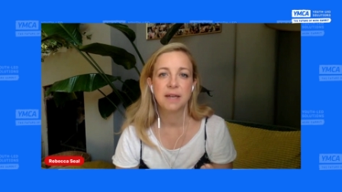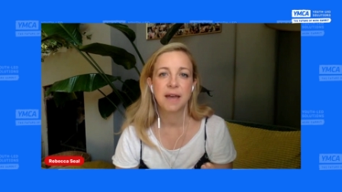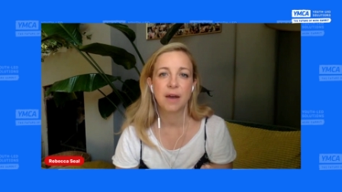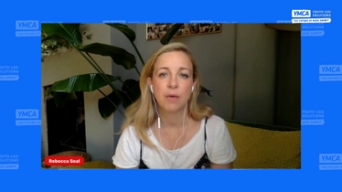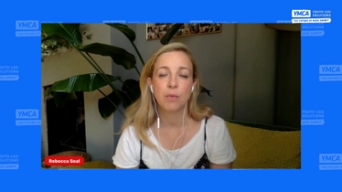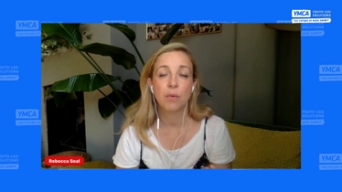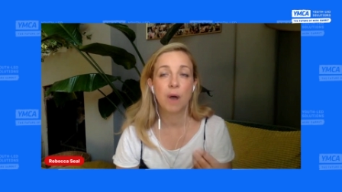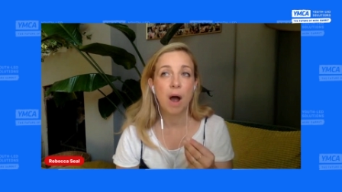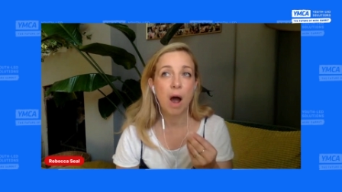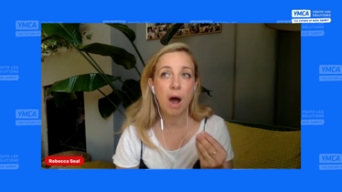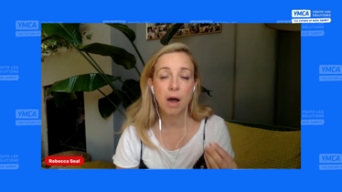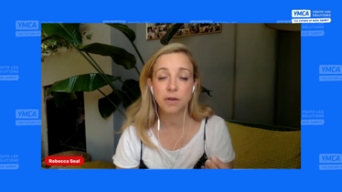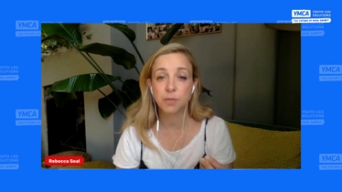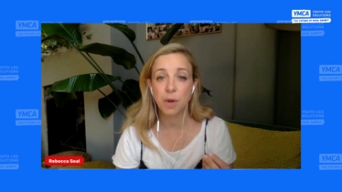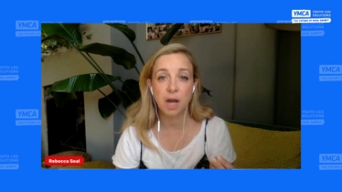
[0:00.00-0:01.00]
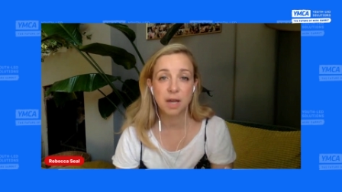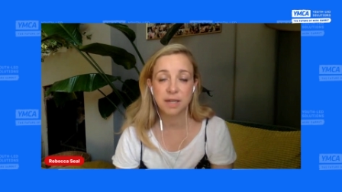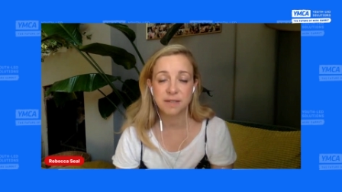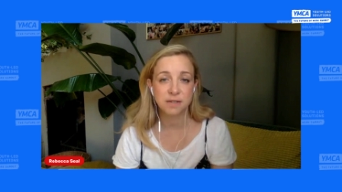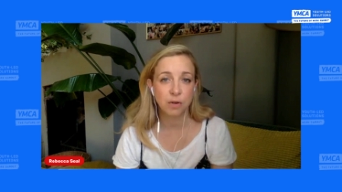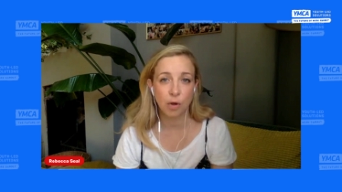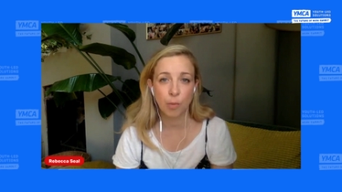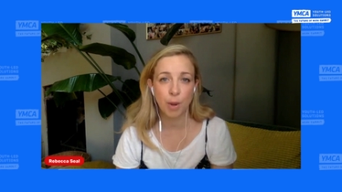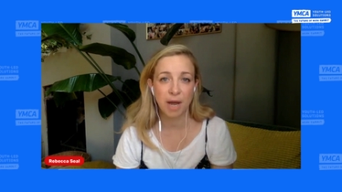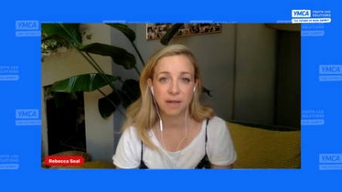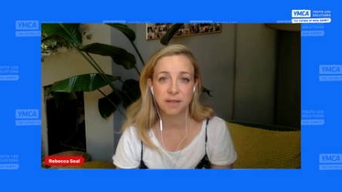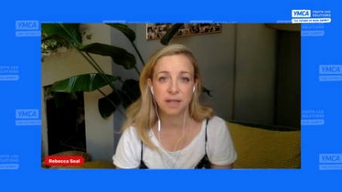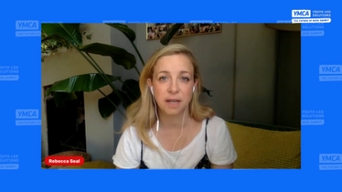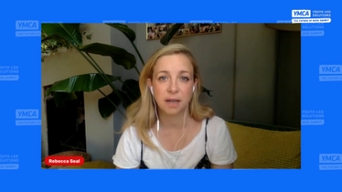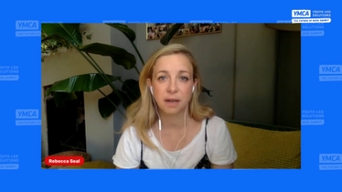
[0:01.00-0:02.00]
Now, hard work is not a bad
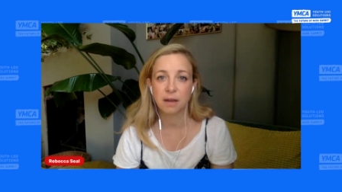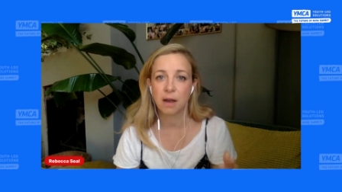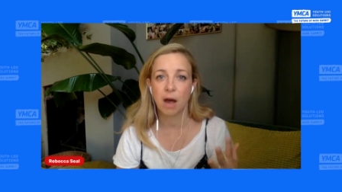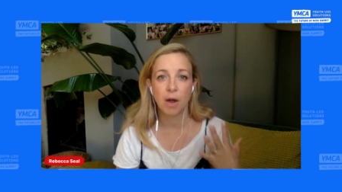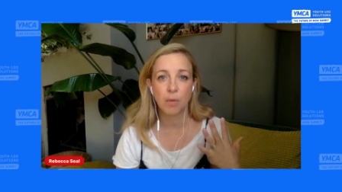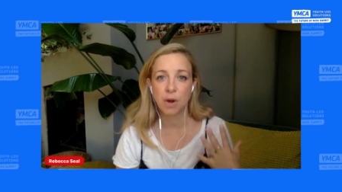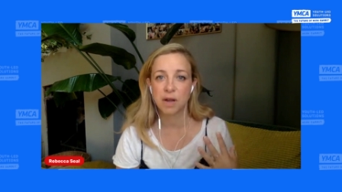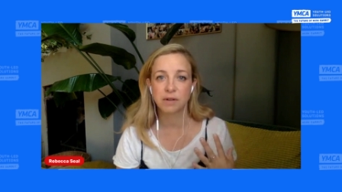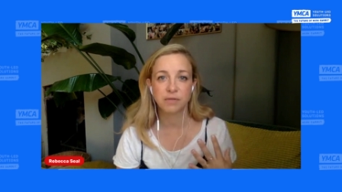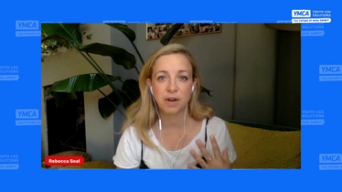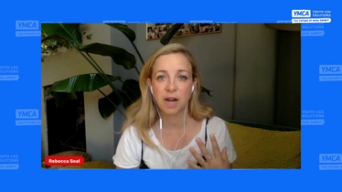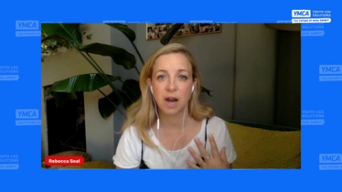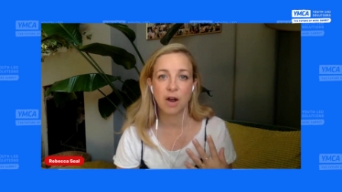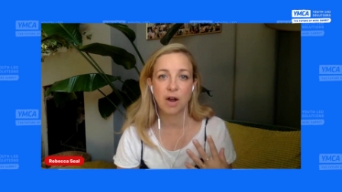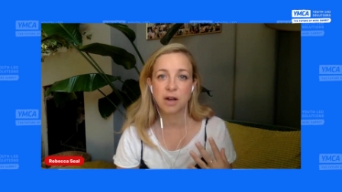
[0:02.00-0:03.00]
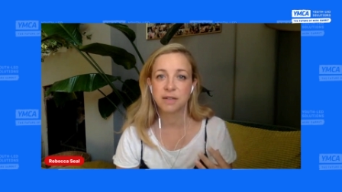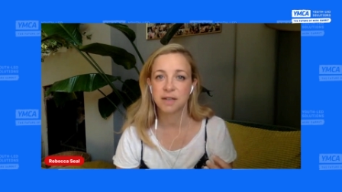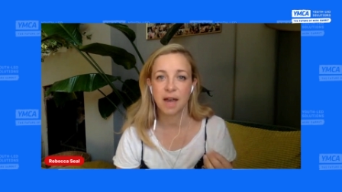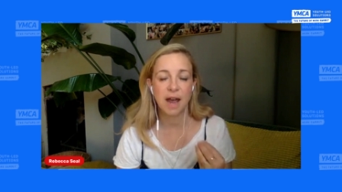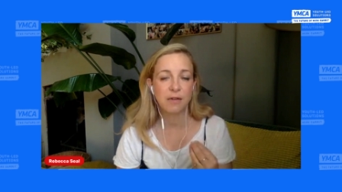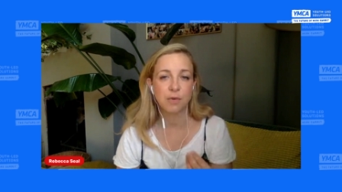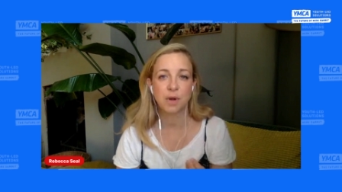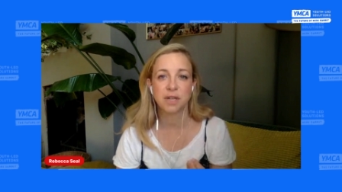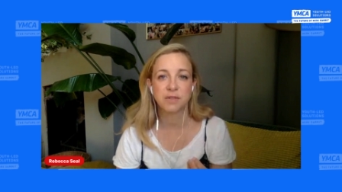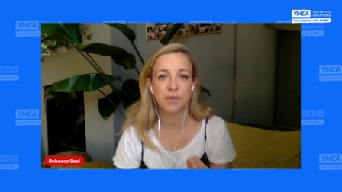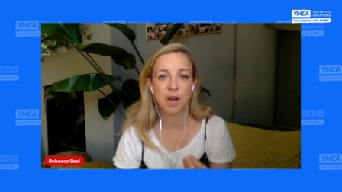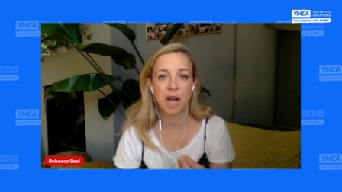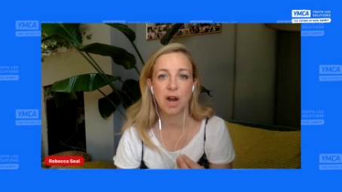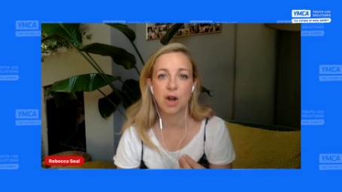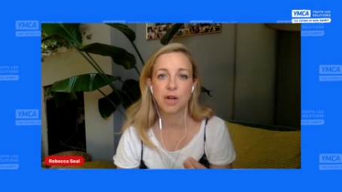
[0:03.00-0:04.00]
thing. I work very hard. I have worked
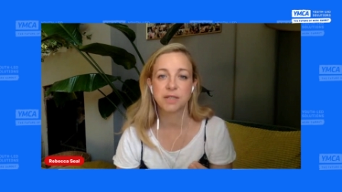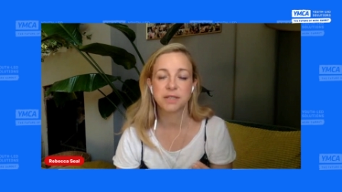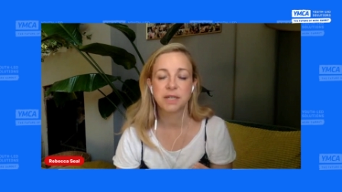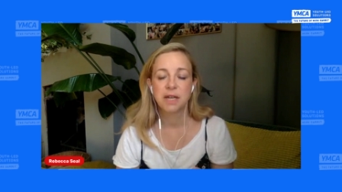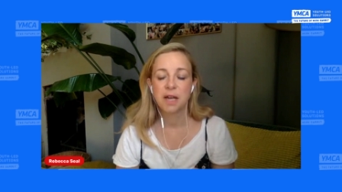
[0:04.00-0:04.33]
very hard.